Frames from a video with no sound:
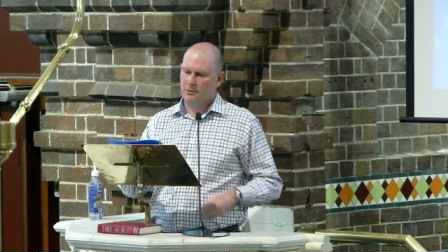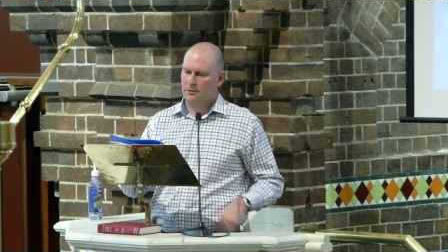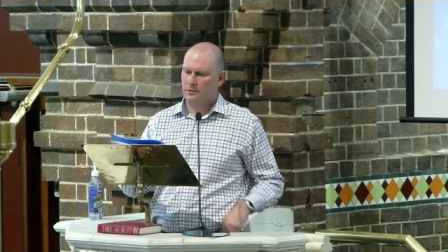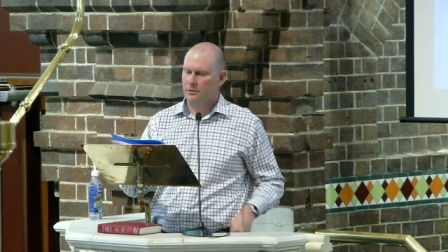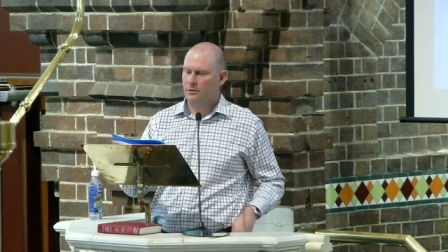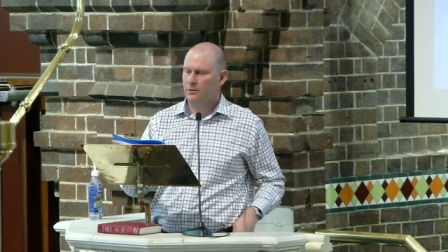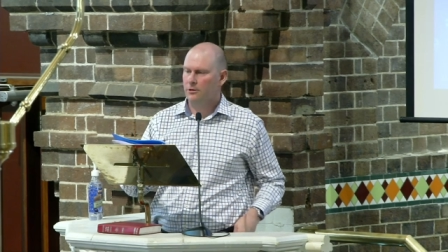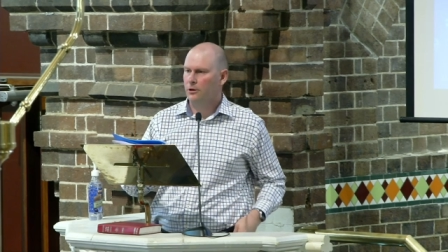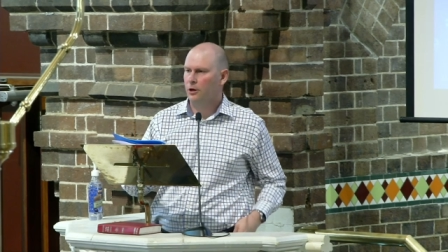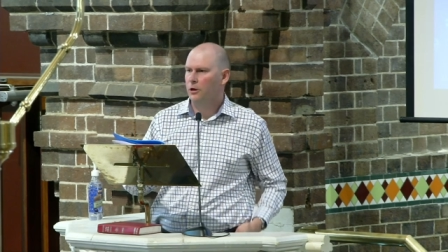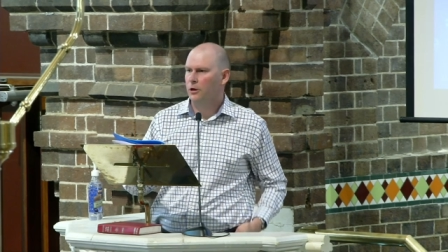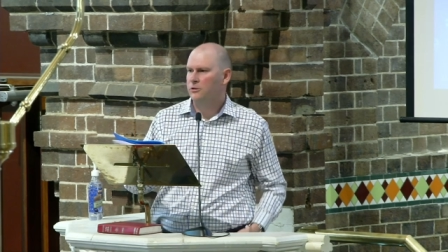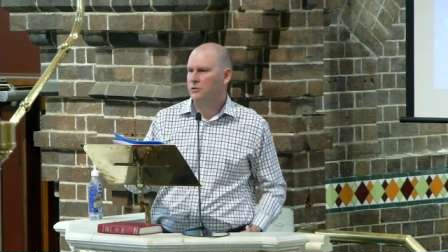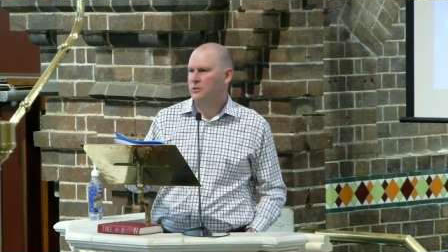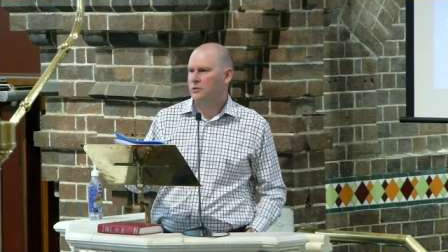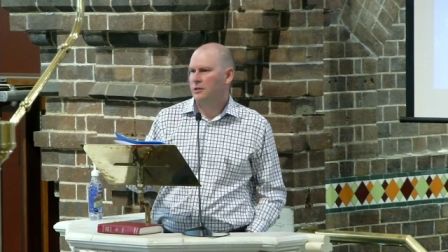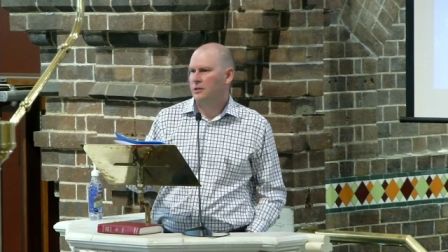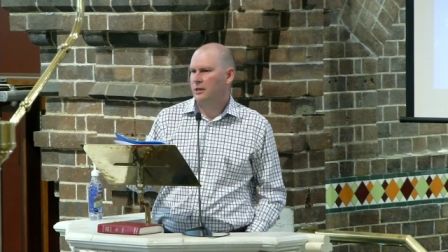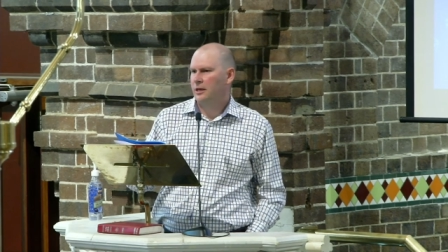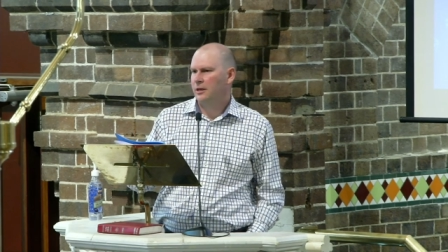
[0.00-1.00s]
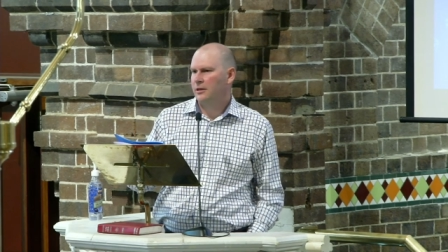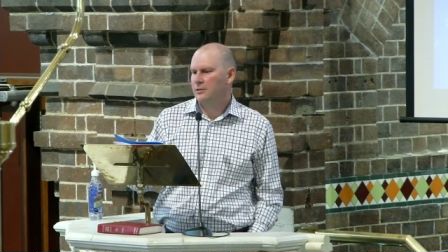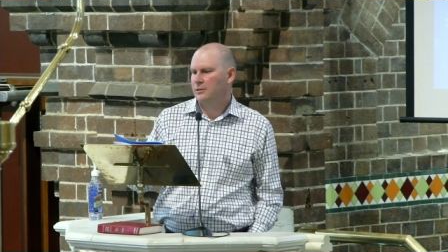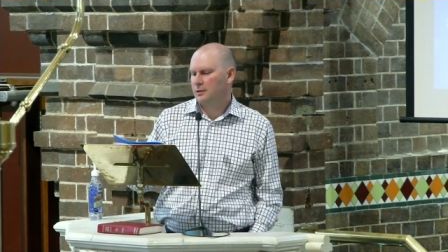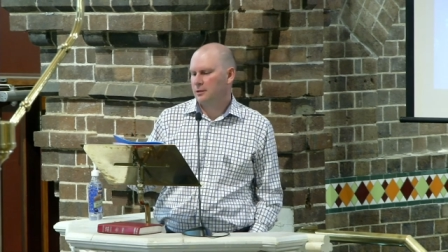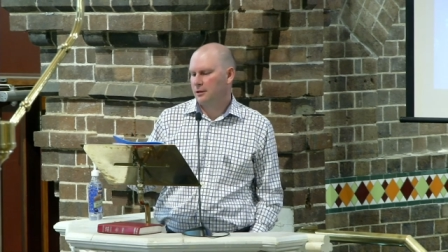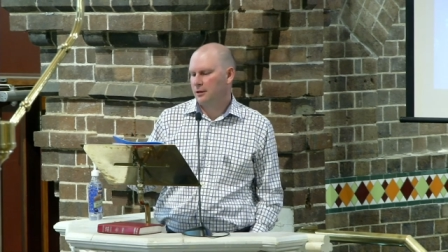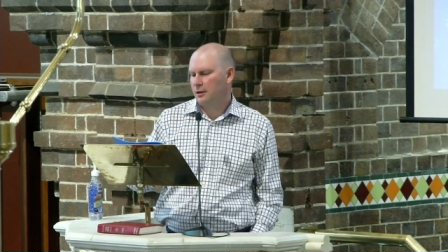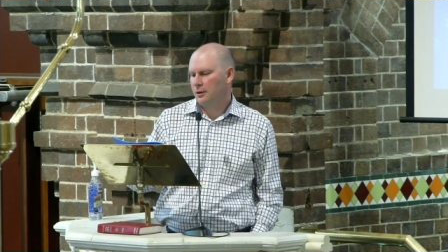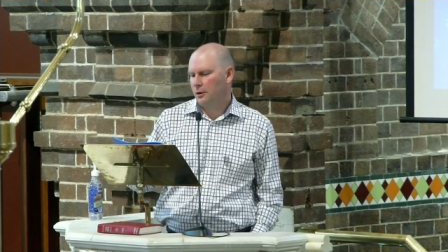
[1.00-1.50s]
goes to the ends of
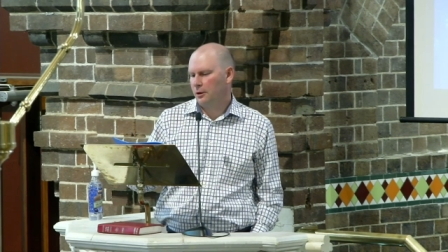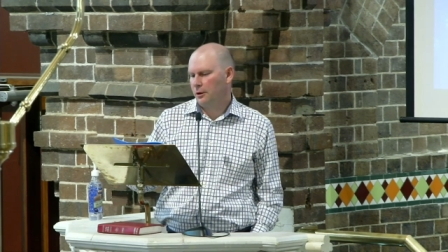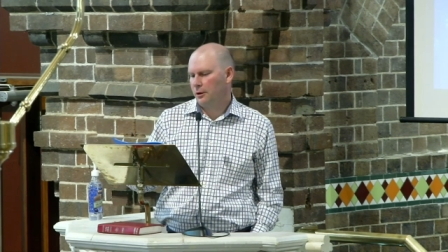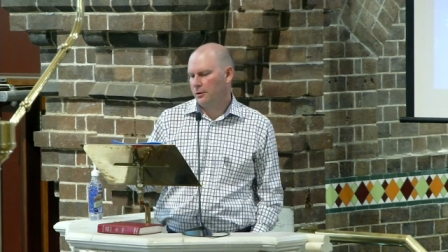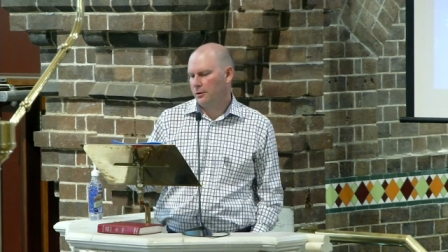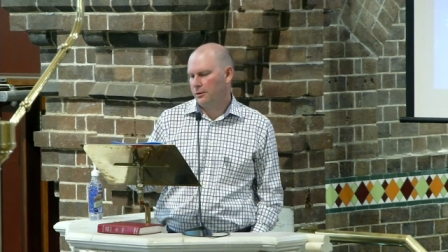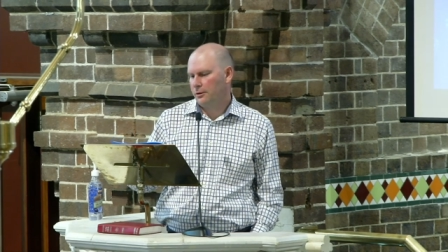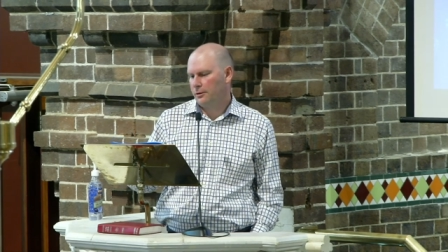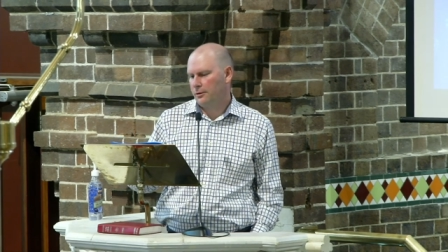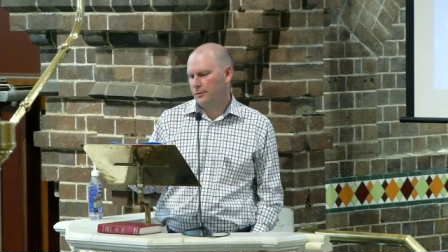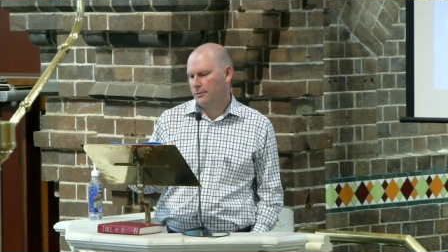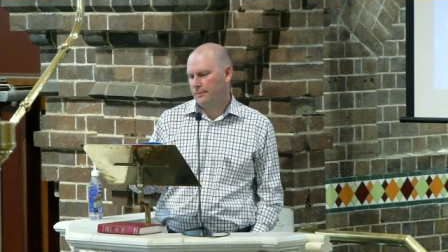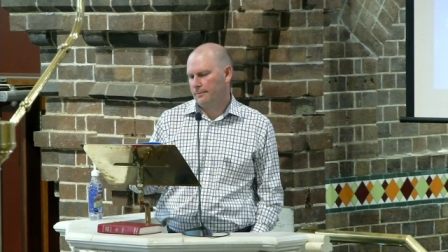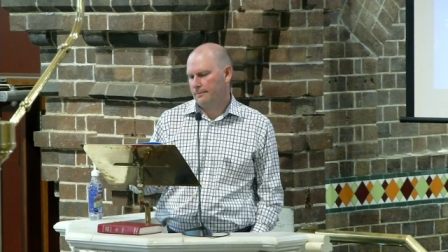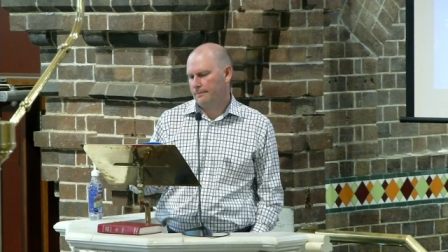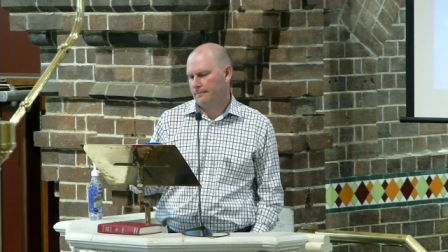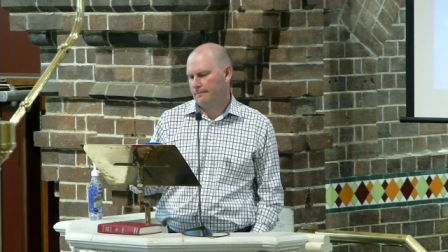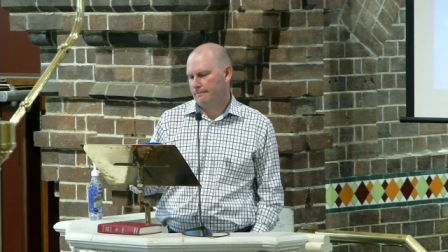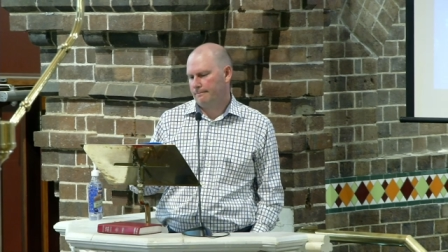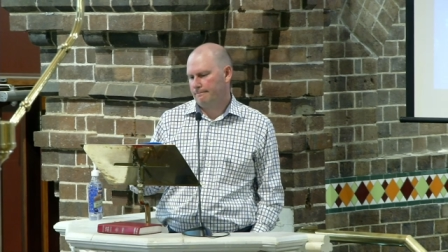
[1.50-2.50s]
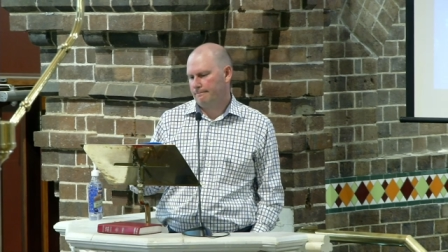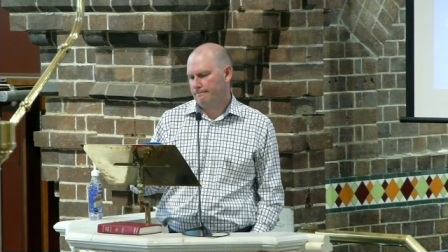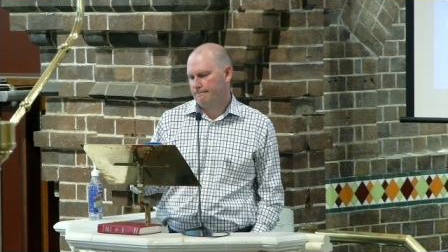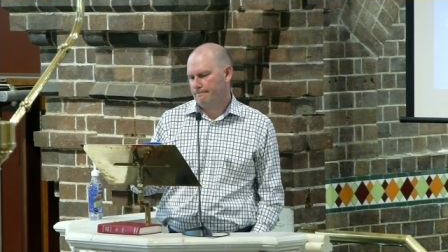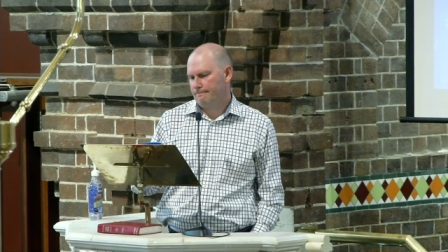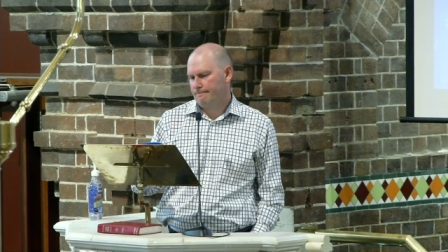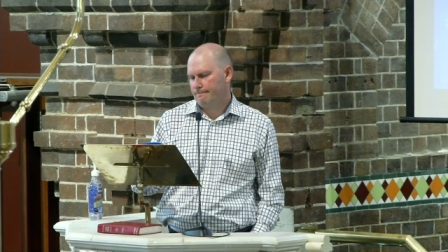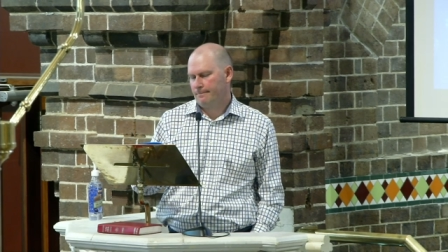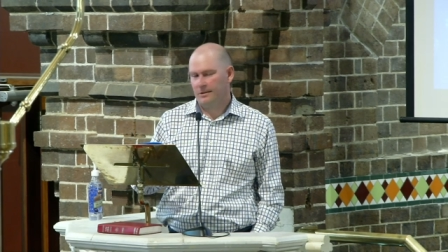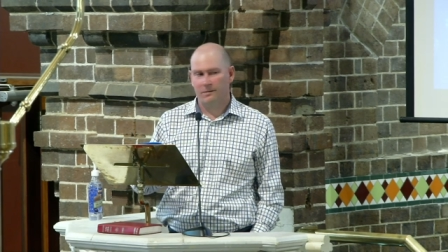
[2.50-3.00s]
the earth.
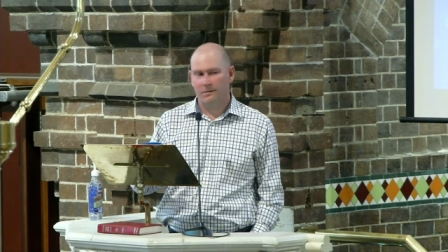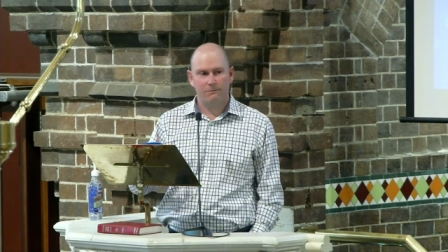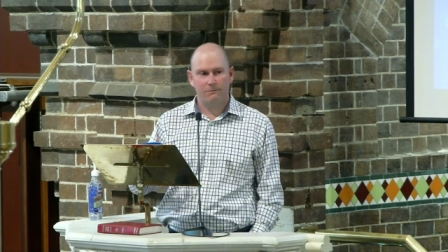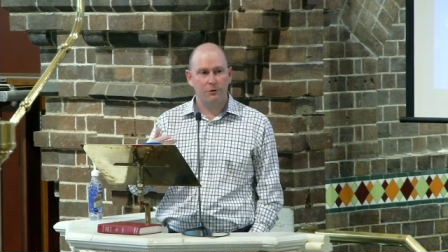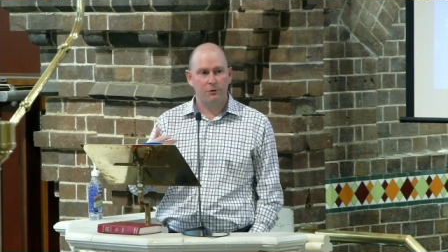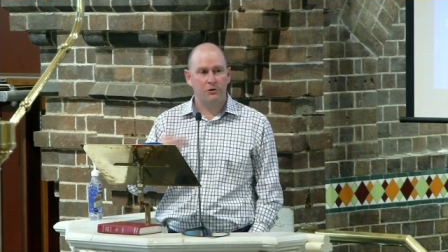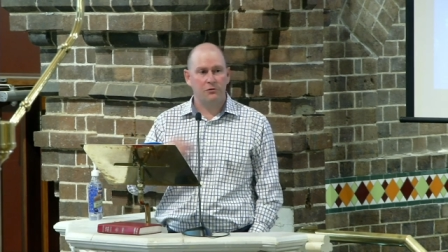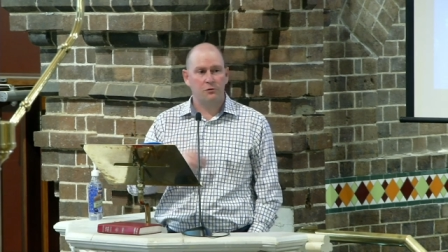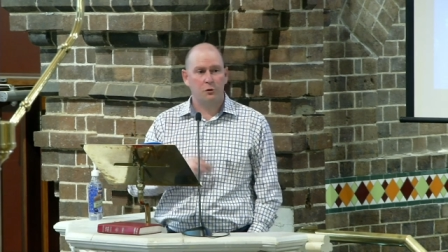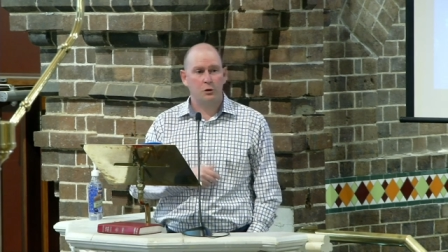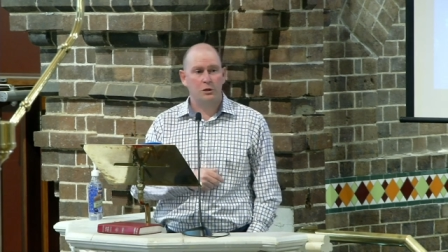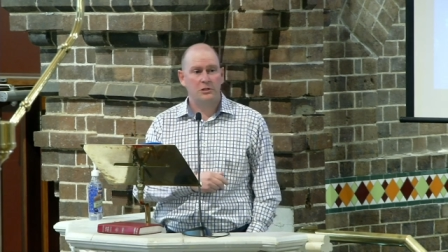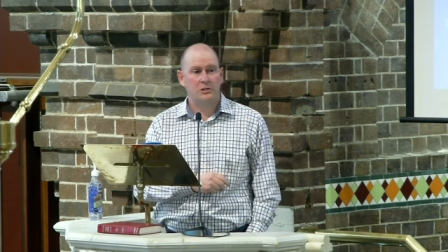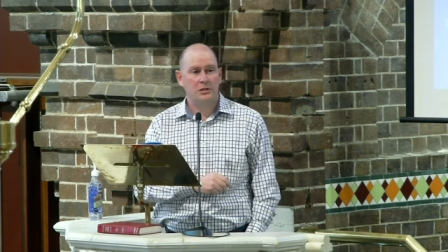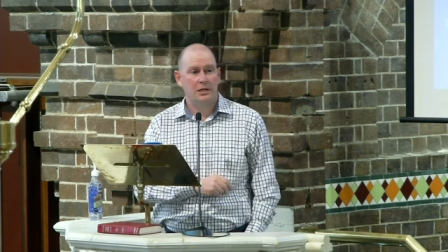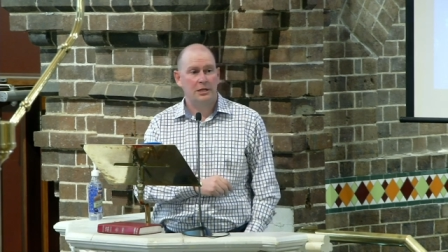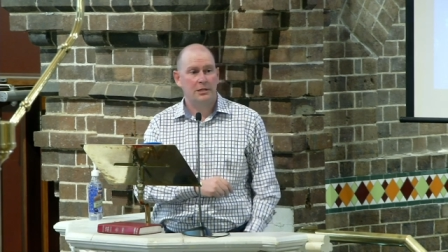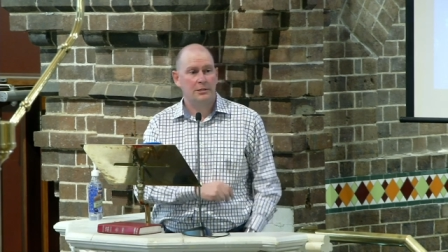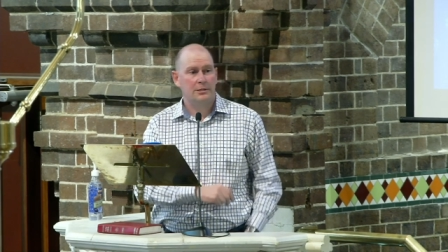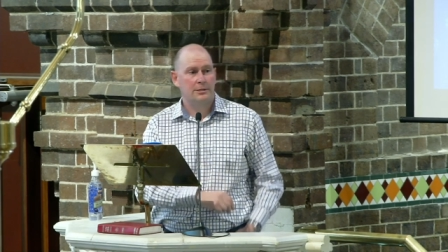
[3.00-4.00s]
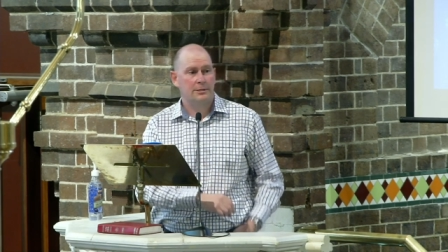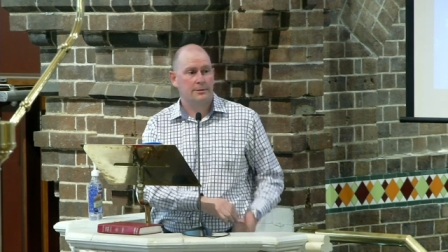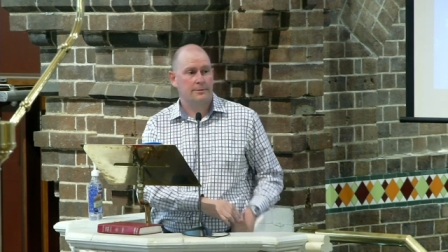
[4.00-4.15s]
Verse 46